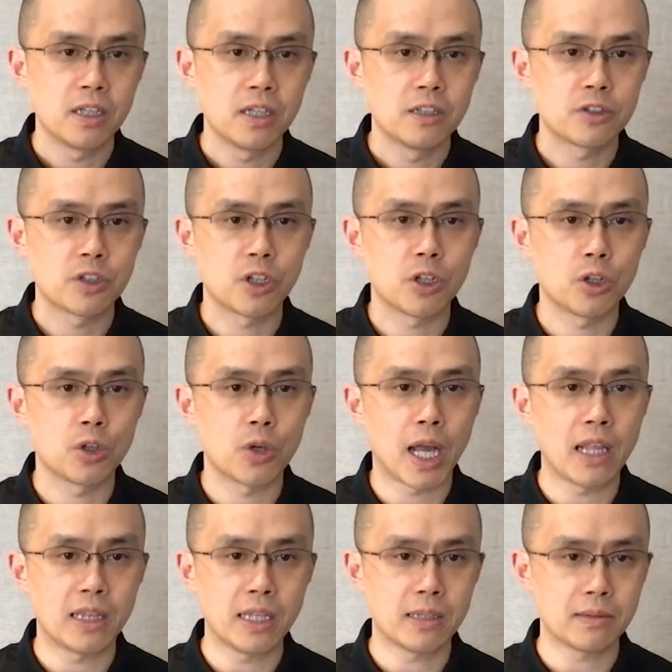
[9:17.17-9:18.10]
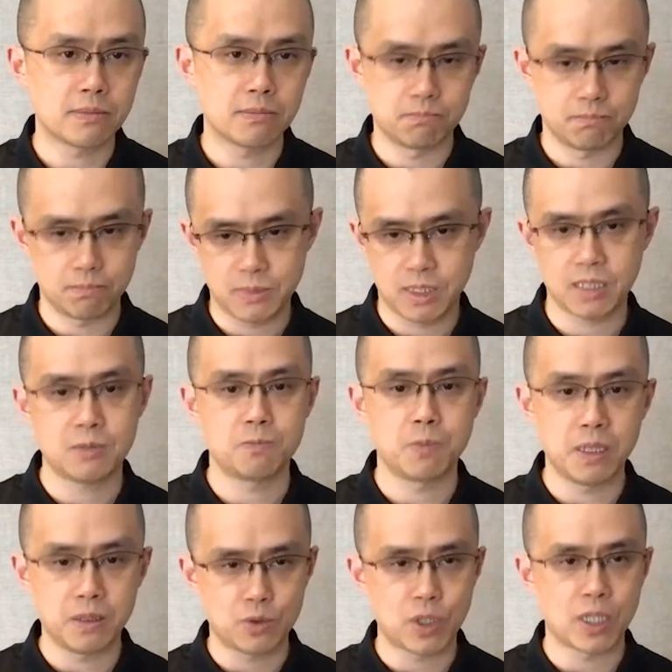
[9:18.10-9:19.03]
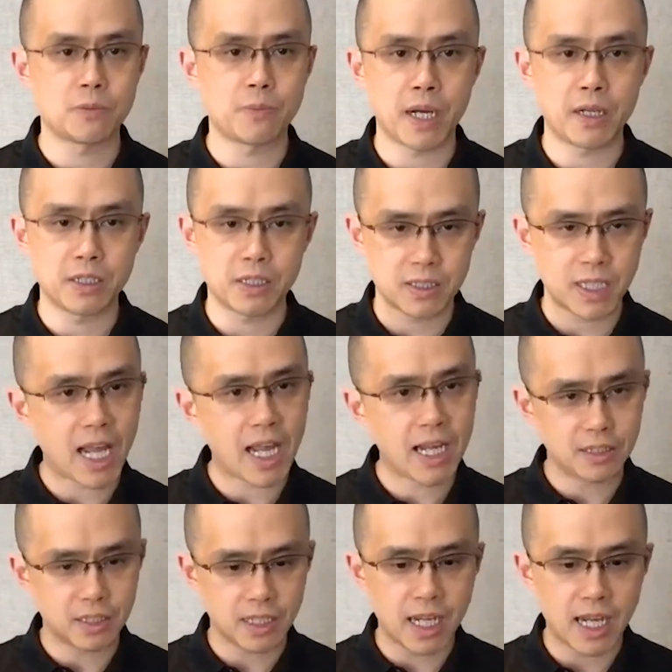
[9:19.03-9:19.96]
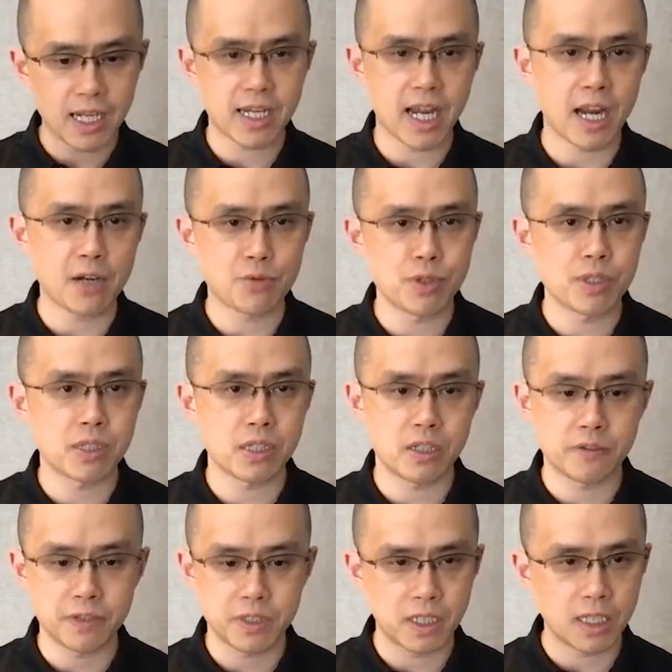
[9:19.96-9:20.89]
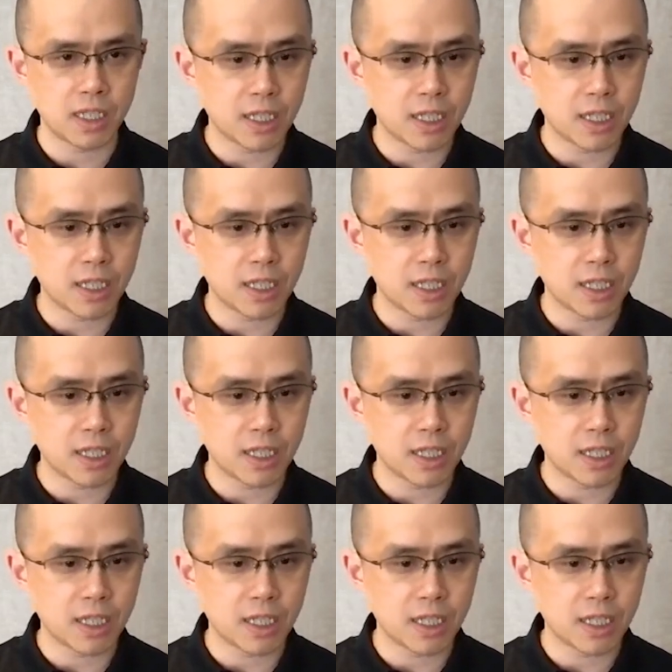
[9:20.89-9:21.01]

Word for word: So I think just being transparent, just high cash reserves,